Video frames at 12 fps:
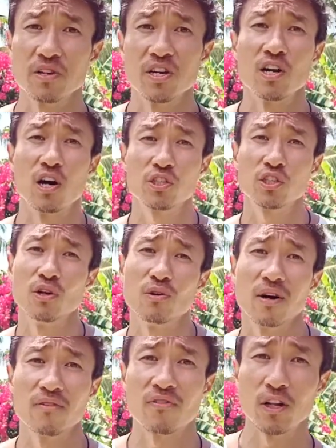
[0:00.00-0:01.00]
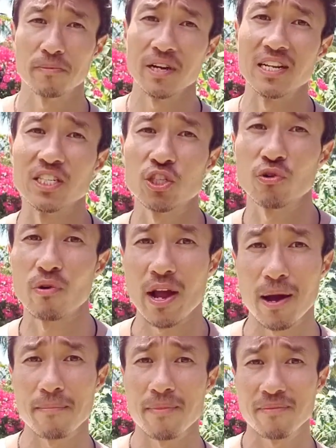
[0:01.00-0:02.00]
You can also follow me on
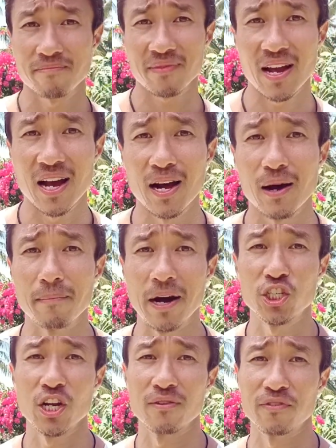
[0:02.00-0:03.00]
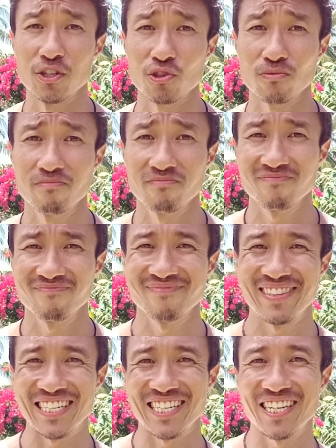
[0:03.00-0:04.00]
Instagram, MikeChangOfficial.
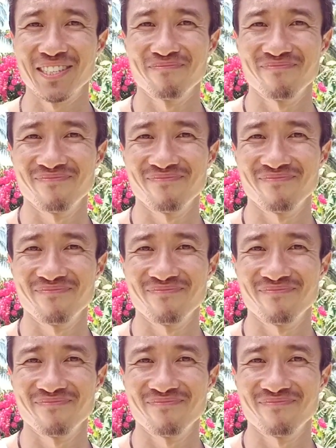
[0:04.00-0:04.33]
Thanks, guys.